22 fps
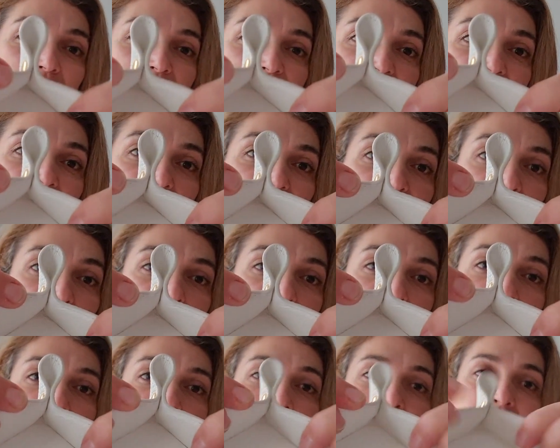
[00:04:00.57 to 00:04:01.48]
as in come
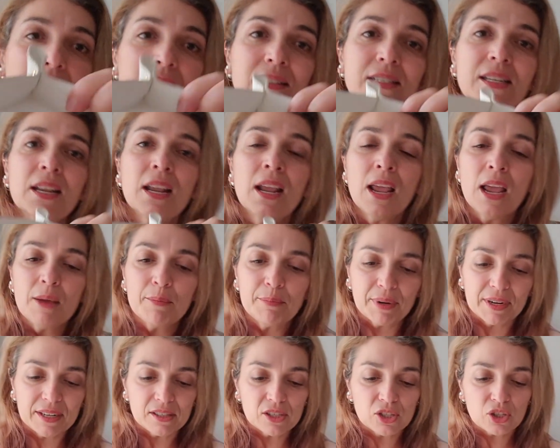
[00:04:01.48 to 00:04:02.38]
apart,
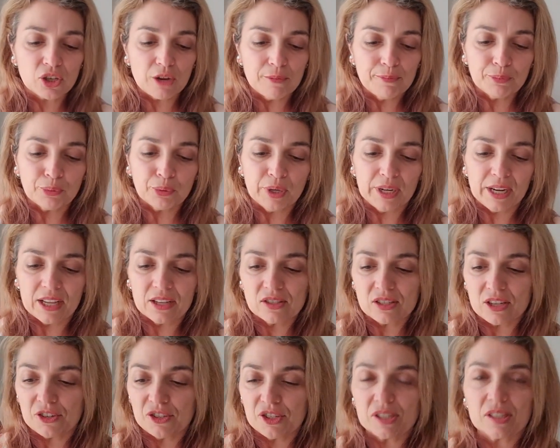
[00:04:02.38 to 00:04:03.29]
but it's so pretty because
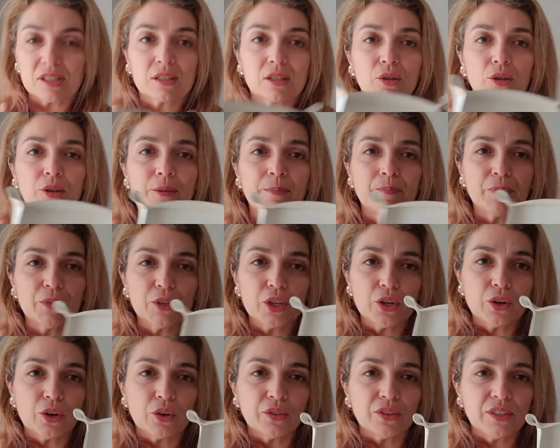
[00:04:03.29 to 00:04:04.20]
I just thought, you
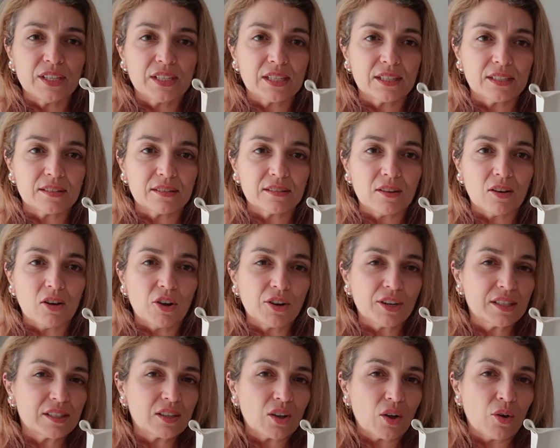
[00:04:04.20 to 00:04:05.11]
know, this
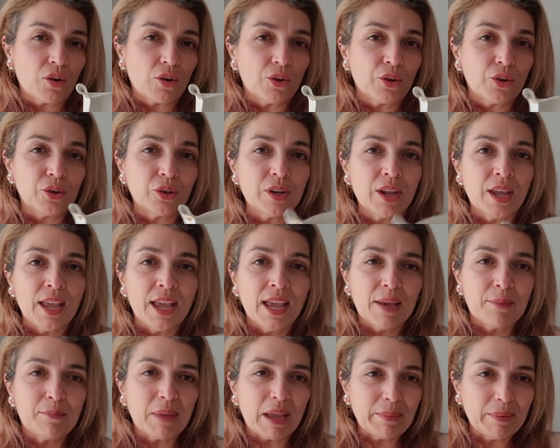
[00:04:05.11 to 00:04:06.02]
on its own,
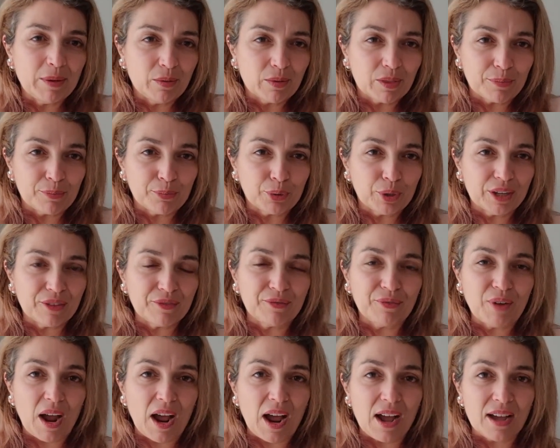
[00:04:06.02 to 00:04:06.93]
maybe with a pretty
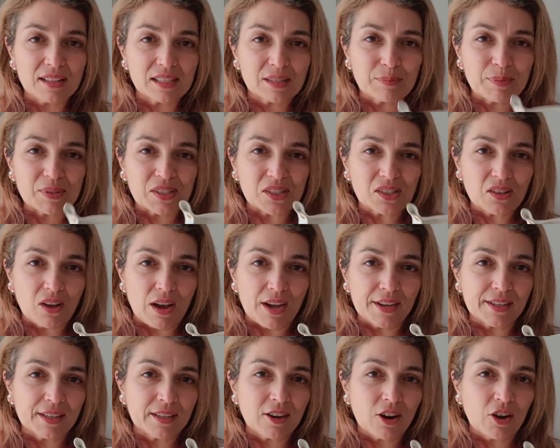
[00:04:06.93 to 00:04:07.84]
vase
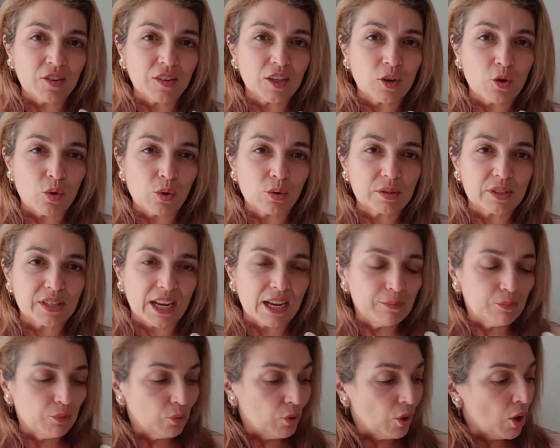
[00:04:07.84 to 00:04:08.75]
beside it on a hall
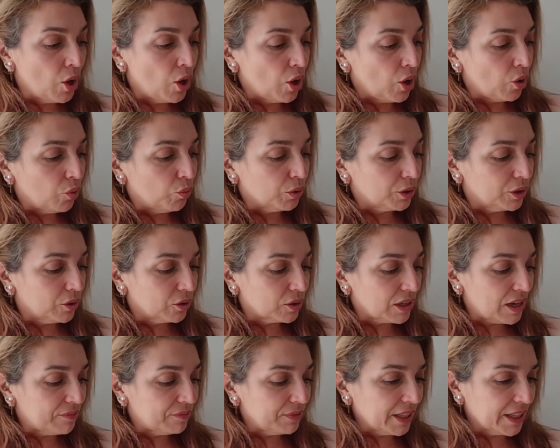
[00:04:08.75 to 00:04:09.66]
table, would look
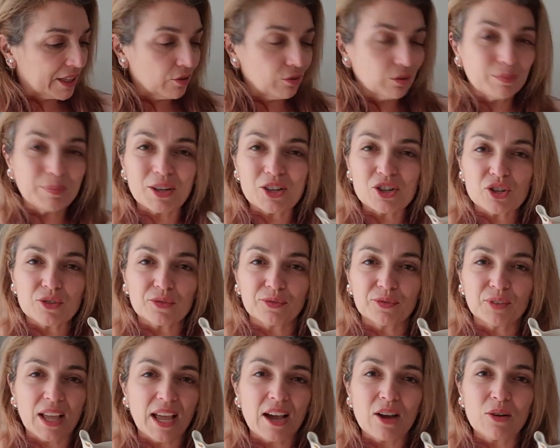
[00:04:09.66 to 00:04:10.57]
lovely, or a bunch of
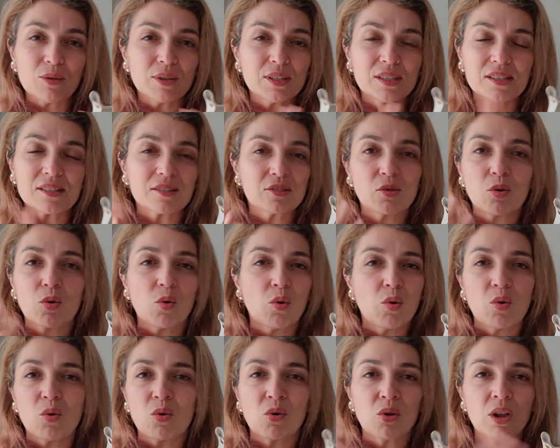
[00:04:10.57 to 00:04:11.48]
flowers,
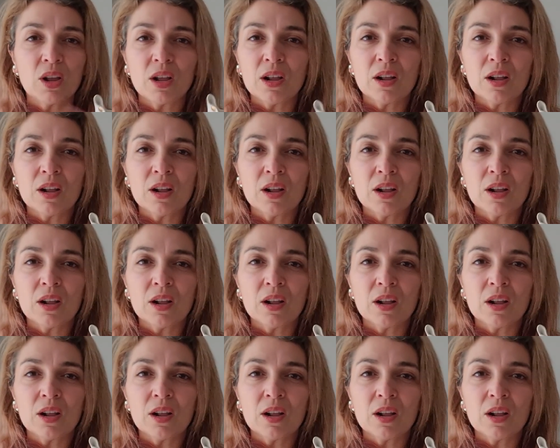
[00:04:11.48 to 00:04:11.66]
or